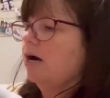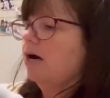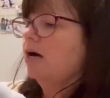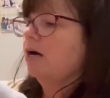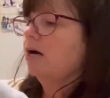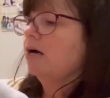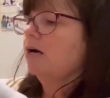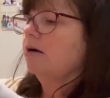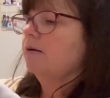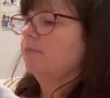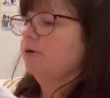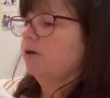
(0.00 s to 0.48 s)

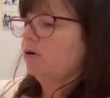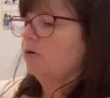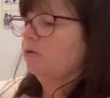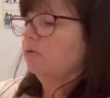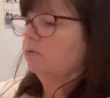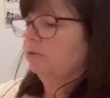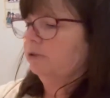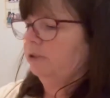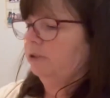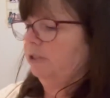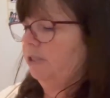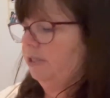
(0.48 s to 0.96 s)

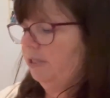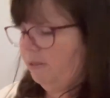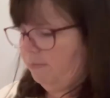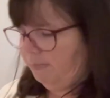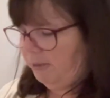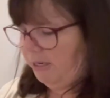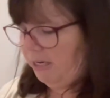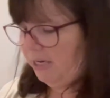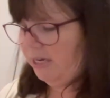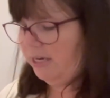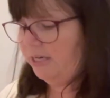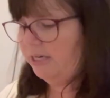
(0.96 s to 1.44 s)
Only
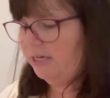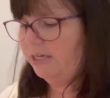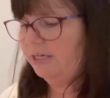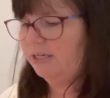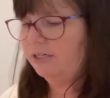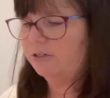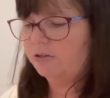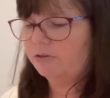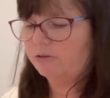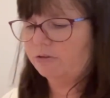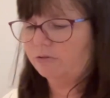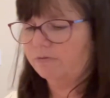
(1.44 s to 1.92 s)

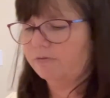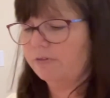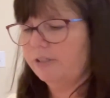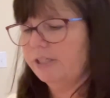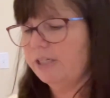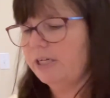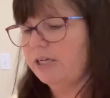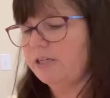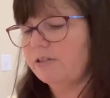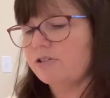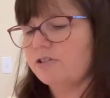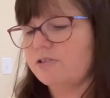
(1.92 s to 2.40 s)
paid
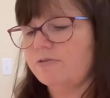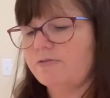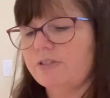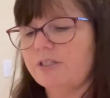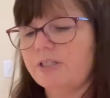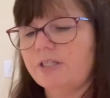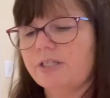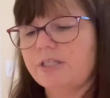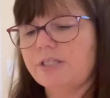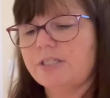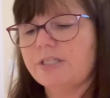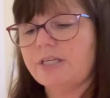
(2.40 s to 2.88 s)
$3 for
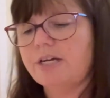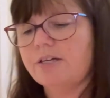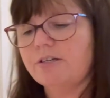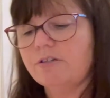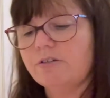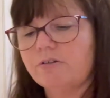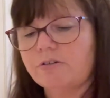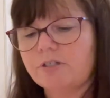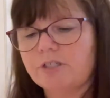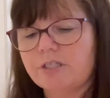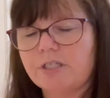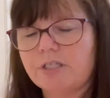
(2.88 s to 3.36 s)
this at a
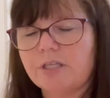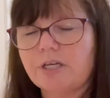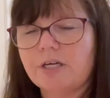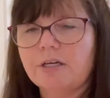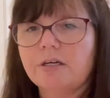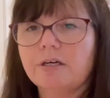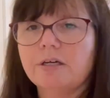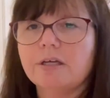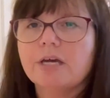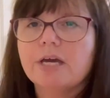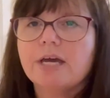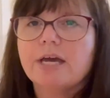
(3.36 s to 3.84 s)
yard
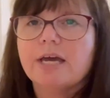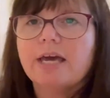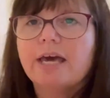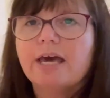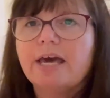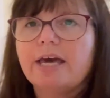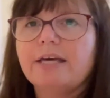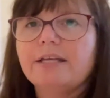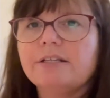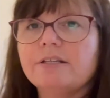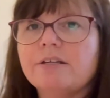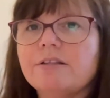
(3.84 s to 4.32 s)
sale,
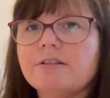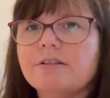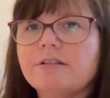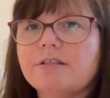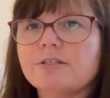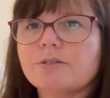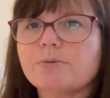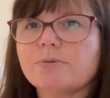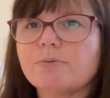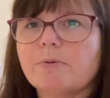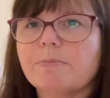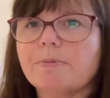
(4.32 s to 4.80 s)
and
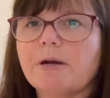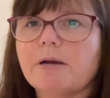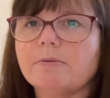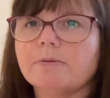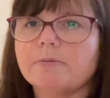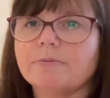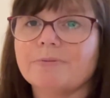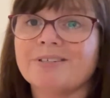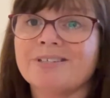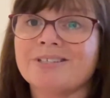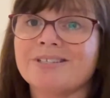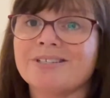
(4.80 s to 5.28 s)
this will
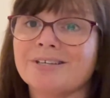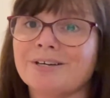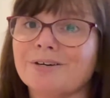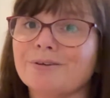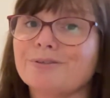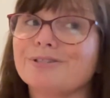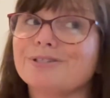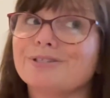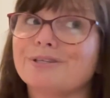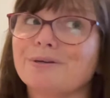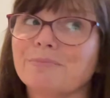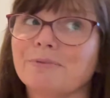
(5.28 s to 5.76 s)
probably sell
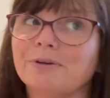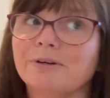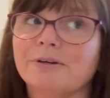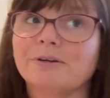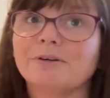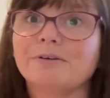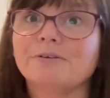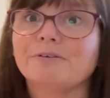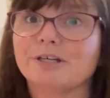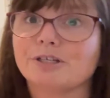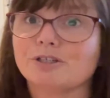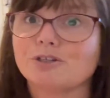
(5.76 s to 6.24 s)

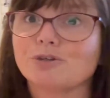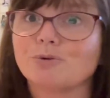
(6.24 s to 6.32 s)
somewhere around